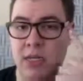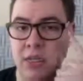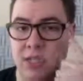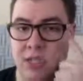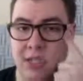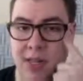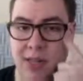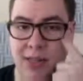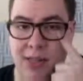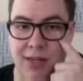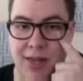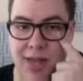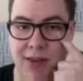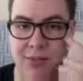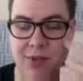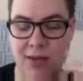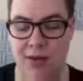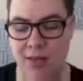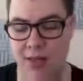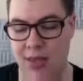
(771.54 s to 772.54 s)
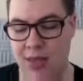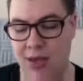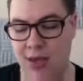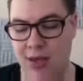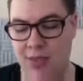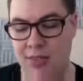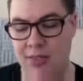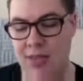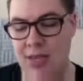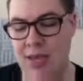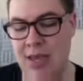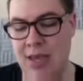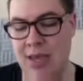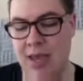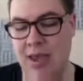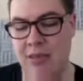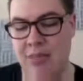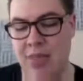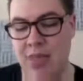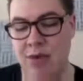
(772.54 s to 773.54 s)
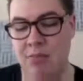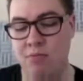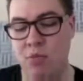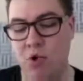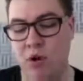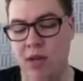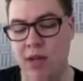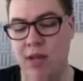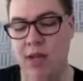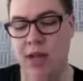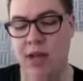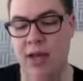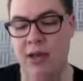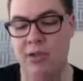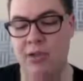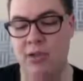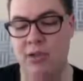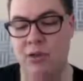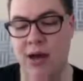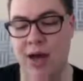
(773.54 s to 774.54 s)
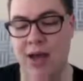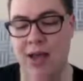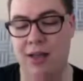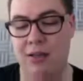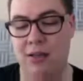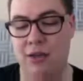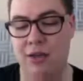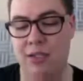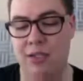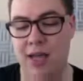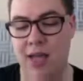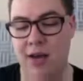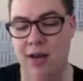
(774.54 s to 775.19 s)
just lightly dabbed under the eyes. And then morning I do Eye Alert,